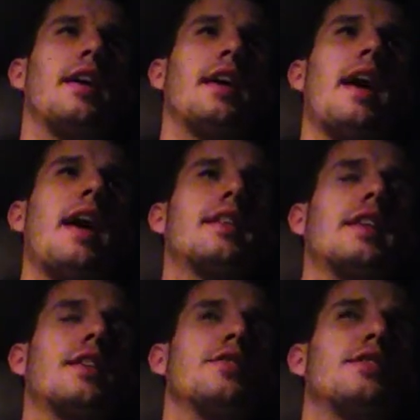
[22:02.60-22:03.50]
yeah, I
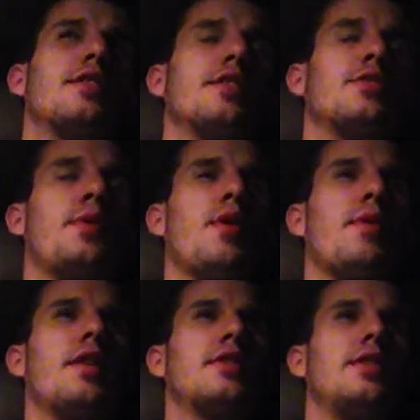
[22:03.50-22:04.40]
think there's still a small
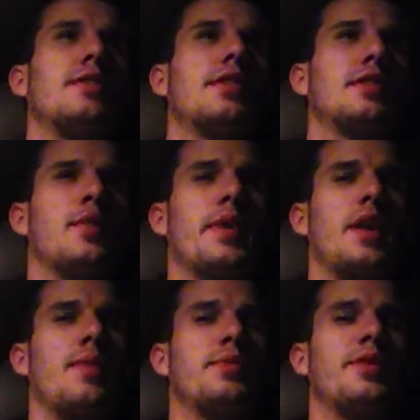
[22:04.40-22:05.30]
round of closings coming
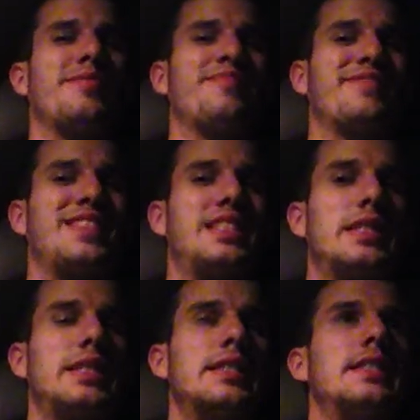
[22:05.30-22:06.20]
up, so
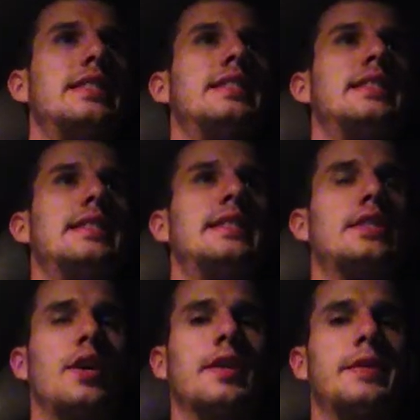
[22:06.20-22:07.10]

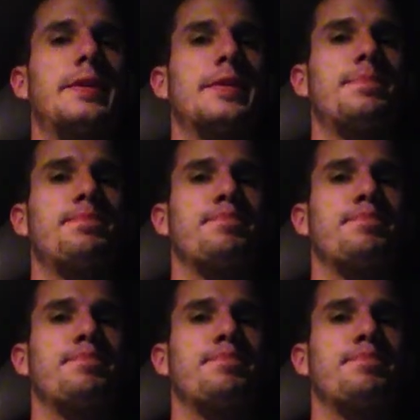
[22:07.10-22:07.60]
sorry, Sears.